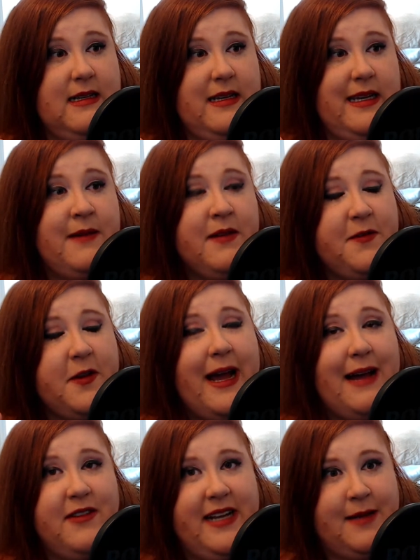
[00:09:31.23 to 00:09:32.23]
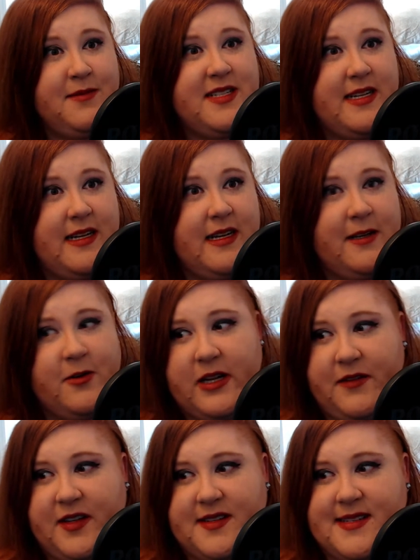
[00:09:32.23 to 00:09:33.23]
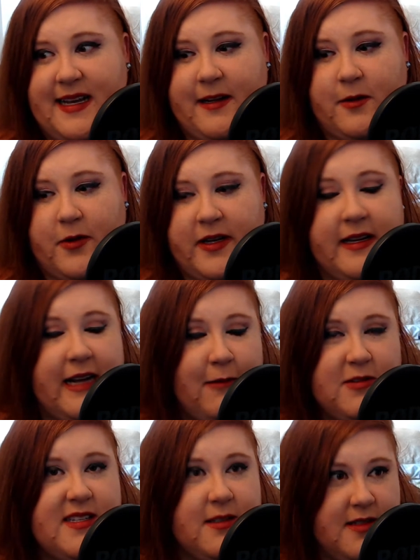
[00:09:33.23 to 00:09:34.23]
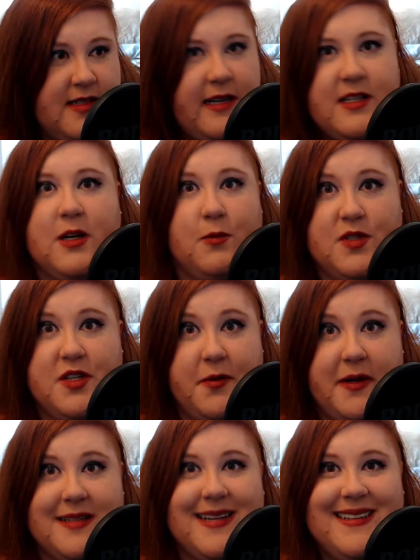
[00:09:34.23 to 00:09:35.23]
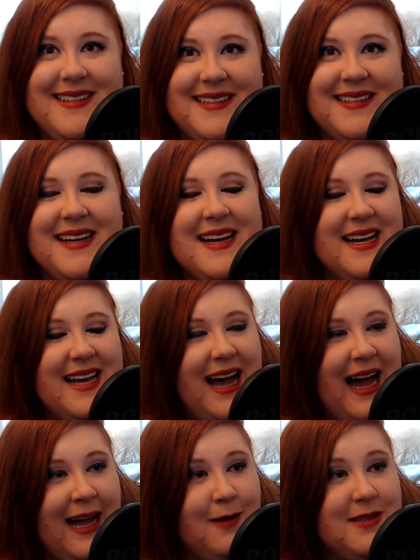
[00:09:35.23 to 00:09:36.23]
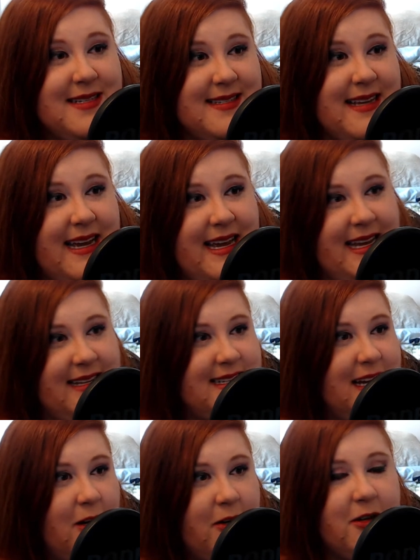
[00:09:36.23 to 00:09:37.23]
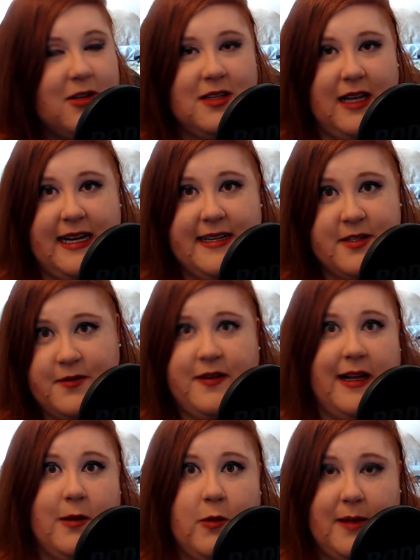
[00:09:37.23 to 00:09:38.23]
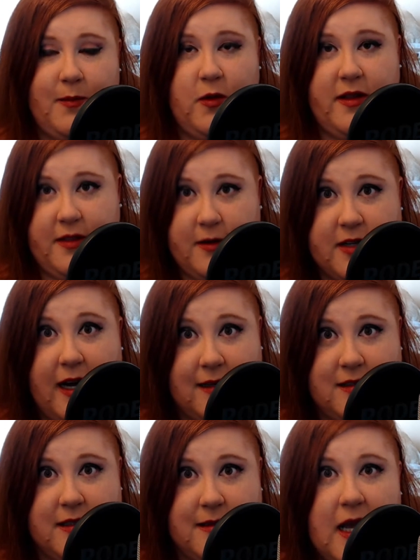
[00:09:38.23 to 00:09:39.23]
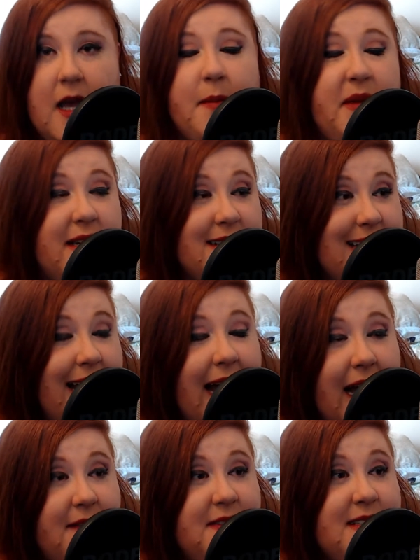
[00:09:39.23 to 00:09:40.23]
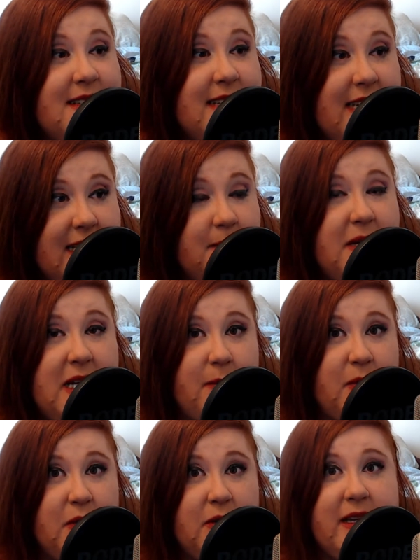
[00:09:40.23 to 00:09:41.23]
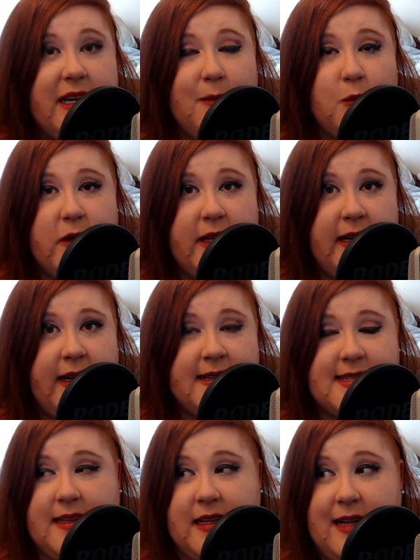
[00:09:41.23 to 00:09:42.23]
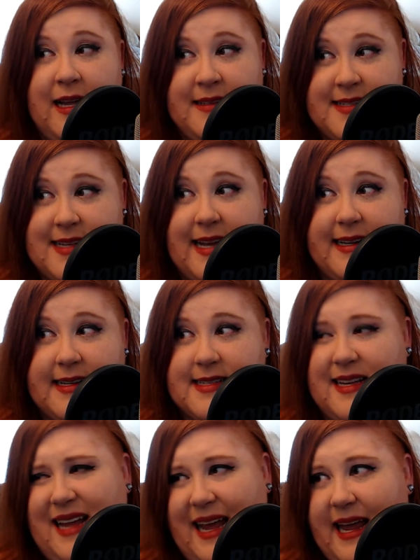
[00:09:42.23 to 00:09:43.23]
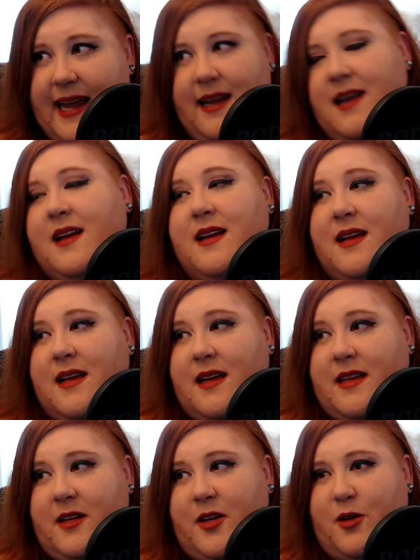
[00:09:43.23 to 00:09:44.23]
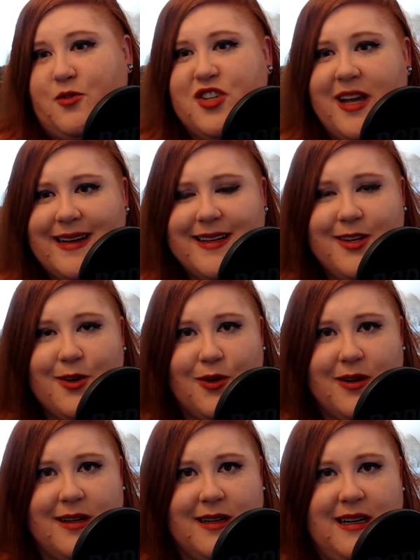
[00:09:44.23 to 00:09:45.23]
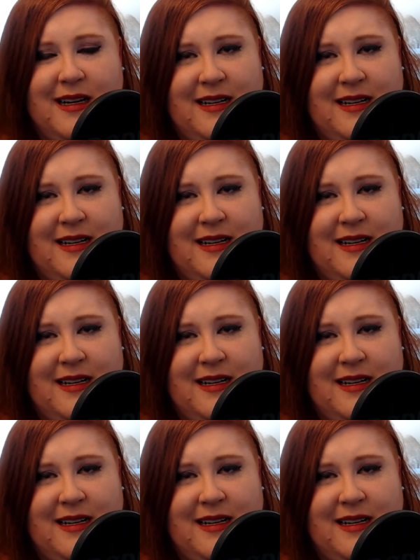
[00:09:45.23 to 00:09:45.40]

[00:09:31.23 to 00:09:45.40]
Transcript: even if you have an MD and you're giving a psychic reading, I would still say don't do it. I would say tell your client to follow up with their doctor. Because I have seen people get readings and the psychic said, hey, you know, check your